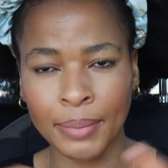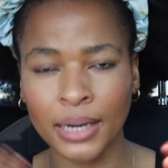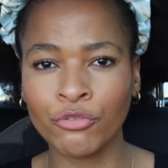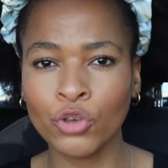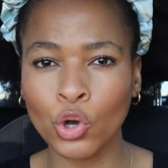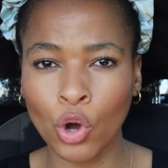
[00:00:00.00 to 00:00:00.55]
But
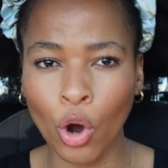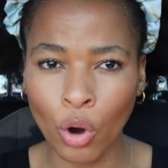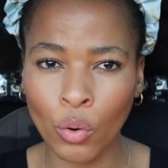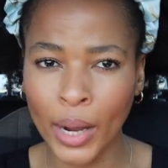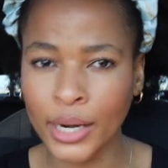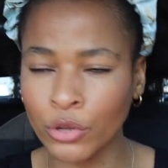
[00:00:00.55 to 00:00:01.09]
if you
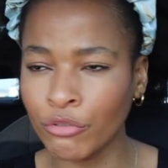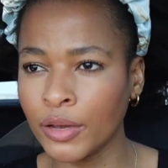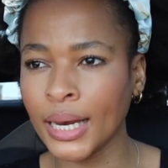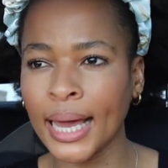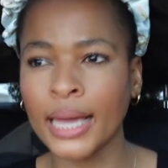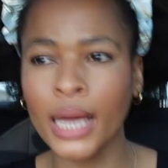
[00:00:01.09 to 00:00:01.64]
go and you
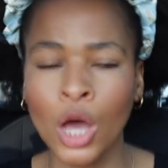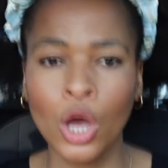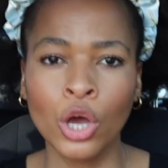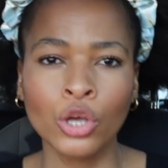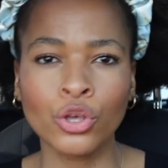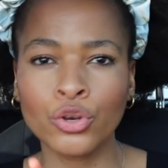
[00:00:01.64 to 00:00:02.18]
feel like
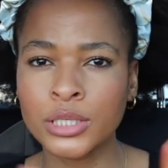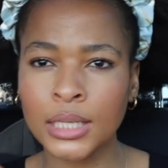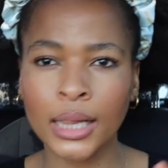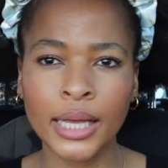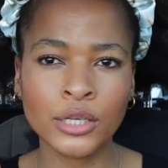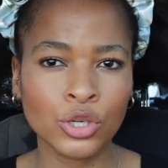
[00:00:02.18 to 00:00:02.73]
you're
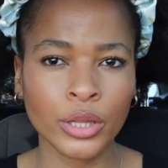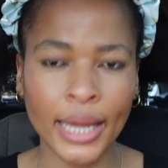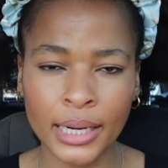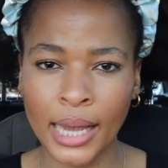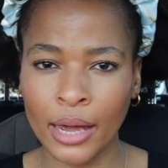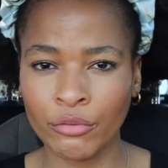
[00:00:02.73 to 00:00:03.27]
still into
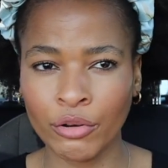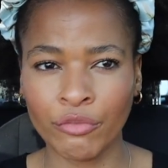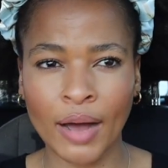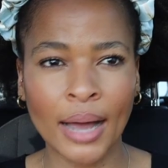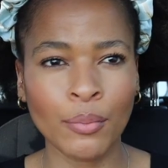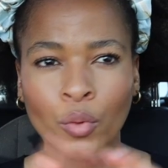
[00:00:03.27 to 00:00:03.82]
that kind of a
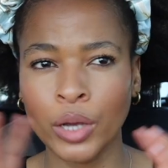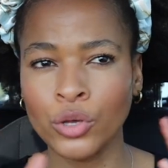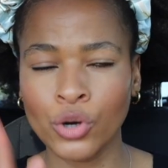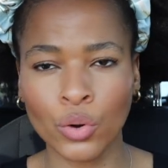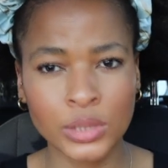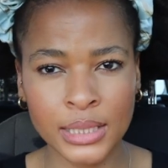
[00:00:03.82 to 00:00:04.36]
vibe where
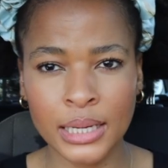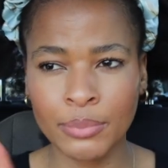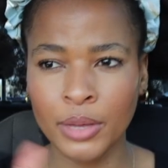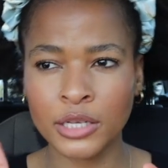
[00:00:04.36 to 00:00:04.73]
you don't sleep,